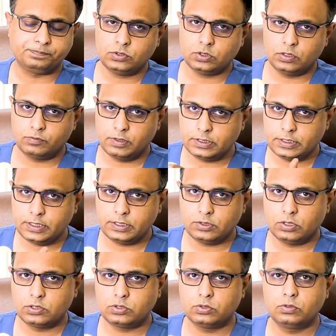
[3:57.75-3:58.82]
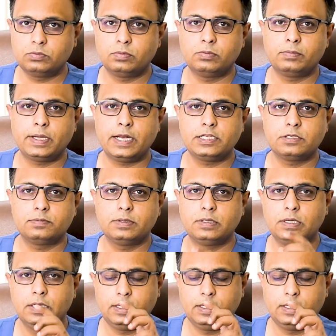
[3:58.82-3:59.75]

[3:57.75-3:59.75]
So the version is also manageable,